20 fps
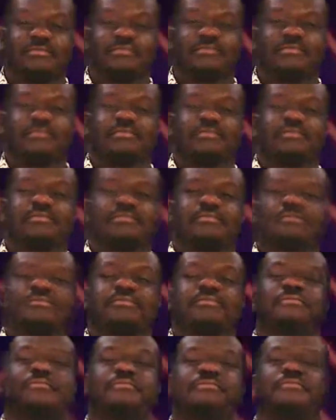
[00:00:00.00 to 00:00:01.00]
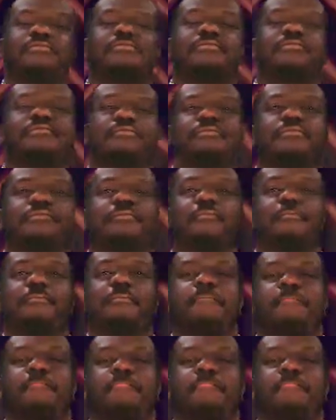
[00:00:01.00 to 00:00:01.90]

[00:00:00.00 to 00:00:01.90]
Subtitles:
Nothing is said.